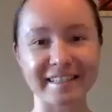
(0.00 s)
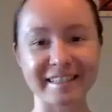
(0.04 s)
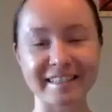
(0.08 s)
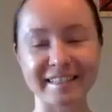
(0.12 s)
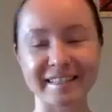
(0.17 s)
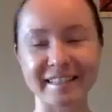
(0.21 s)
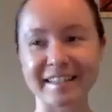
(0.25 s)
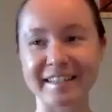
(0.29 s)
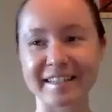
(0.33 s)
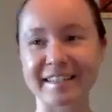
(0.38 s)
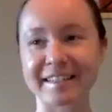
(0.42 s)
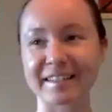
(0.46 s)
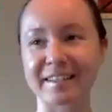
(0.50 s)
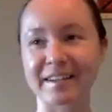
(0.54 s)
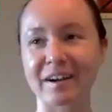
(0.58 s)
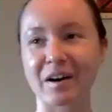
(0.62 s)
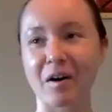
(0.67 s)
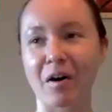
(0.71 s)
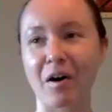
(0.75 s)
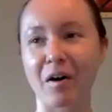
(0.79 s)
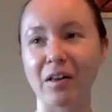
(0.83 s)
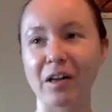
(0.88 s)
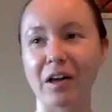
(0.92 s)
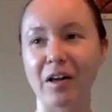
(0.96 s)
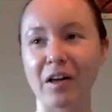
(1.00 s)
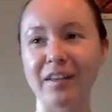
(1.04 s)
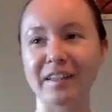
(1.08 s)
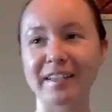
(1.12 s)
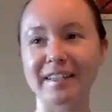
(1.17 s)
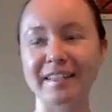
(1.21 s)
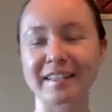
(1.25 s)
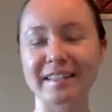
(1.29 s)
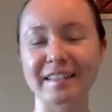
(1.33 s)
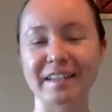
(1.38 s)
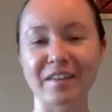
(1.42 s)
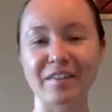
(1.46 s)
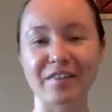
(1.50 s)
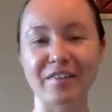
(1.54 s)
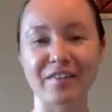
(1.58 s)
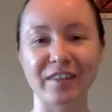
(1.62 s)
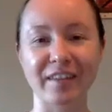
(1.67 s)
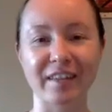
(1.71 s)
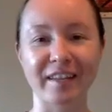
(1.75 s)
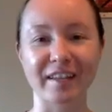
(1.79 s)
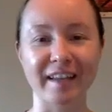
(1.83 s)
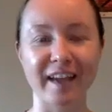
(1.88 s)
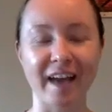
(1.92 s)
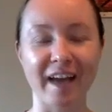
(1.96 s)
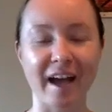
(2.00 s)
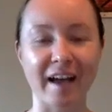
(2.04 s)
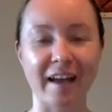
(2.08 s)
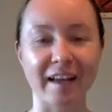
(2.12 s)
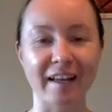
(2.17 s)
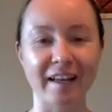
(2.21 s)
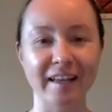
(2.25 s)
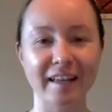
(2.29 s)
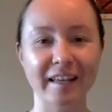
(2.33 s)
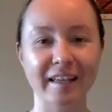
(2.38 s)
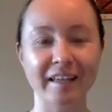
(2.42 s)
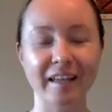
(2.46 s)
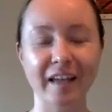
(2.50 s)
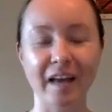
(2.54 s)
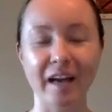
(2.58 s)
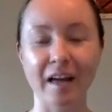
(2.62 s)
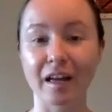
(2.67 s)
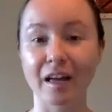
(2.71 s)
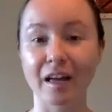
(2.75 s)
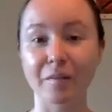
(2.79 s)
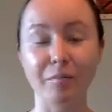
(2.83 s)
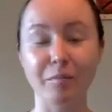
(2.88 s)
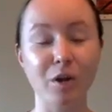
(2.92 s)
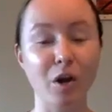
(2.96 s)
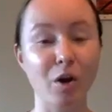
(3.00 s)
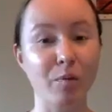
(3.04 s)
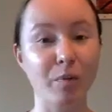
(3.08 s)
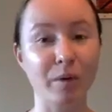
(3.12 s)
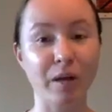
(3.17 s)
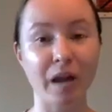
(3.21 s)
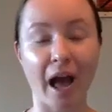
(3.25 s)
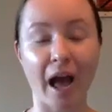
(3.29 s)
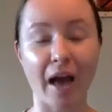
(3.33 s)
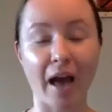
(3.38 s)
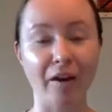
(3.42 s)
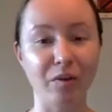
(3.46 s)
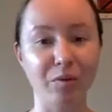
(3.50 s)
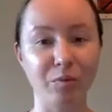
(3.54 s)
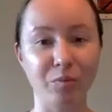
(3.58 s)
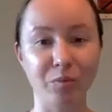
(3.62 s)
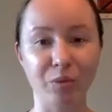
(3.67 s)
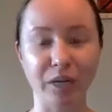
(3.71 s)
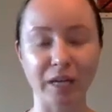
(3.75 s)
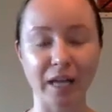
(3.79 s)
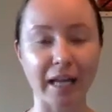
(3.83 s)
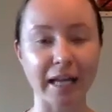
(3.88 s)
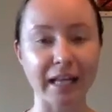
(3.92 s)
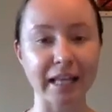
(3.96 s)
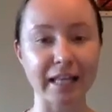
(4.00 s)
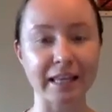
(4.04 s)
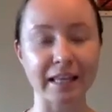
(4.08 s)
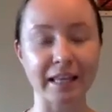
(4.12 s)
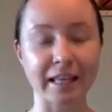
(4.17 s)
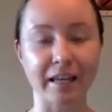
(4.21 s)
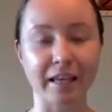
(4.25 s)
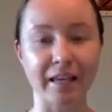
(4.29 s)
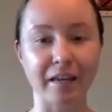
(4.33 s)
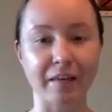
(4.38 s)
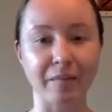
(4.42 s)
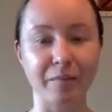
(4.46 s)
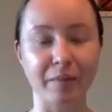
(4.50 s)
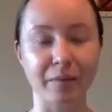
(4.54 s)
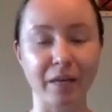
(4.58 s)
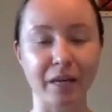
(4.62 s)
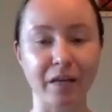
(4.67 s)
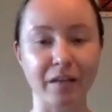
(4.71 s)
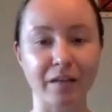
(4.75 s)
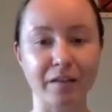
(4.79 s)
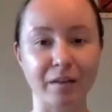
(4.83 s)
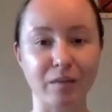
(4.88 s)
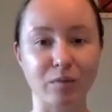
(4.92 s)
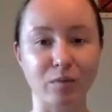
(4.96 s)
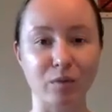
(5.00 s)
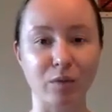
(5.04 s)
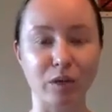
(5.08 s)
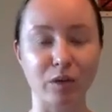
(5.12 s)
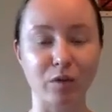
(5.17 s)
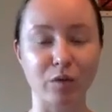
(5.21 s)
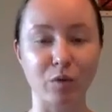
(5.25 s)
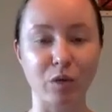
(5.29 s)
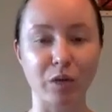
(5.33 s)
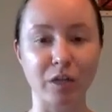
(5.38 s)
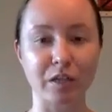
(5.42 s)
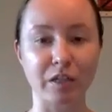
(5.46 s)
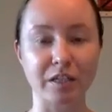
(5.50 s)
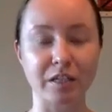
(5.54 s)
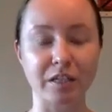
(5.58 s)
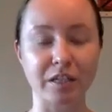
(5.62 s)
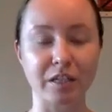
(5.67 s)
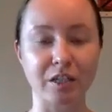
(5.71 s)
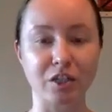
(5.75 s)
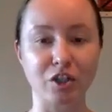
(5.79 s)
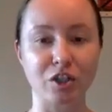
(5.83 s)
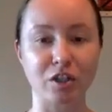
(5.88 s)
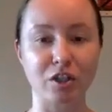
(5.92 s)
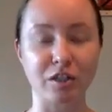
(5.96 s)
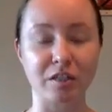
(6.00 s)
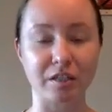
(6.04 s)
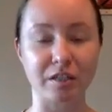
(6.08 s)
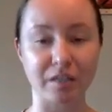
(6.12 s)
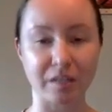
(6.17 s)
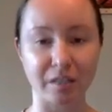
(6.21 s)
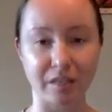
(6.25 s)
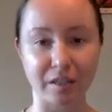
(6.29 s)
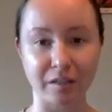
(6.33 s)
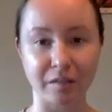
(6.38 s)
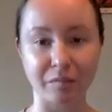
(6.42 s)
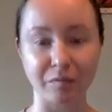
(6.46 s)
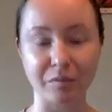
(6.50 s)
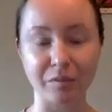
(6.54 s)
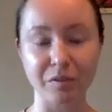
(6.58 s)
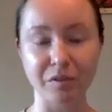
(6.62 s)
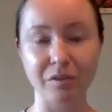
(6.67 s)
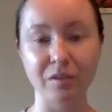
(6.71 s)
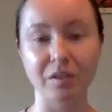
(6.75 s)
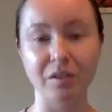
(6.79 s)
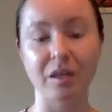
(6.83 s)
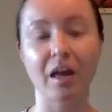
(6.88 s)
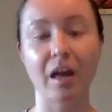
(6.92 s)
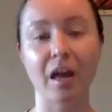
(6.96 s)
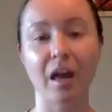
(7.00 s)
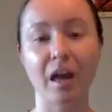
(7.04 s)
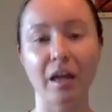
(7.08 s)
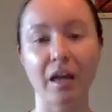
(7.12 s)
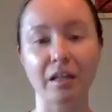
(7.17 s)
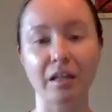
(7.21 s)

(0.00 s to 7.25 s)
assistant to haul all this stuff in. Yeah. Yeah. No, but I don't bring anything because I really want to teach the teams and